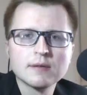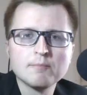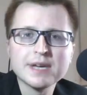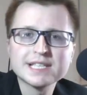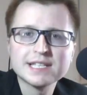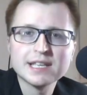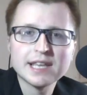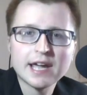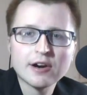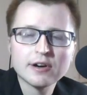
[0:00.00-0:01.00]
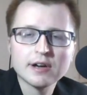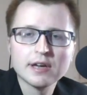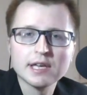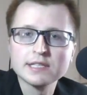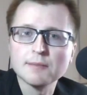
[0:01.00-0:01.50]
Mixed in there
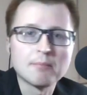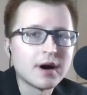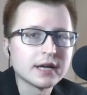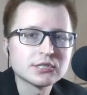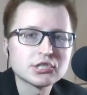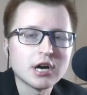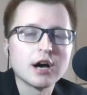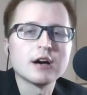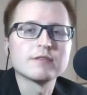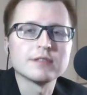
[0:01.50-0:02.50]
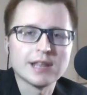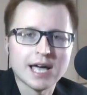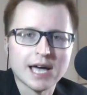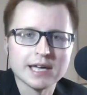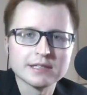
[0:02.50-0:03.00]
is a bunch of
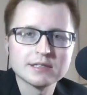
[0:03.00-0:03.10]
lies.